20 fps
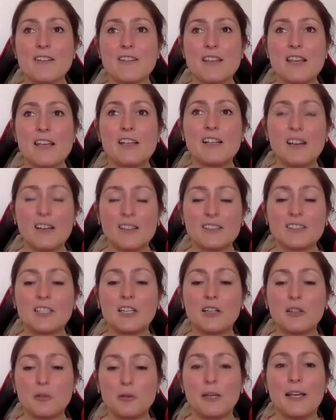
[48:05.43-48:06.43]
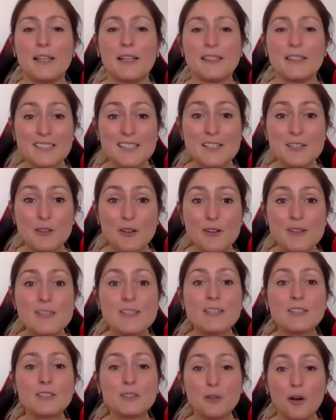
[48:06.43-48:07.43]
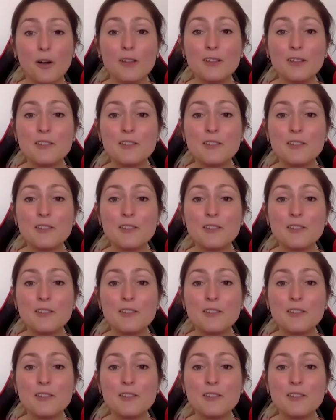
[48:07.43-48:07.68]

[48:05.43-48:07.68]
they can't calculate this cost at all,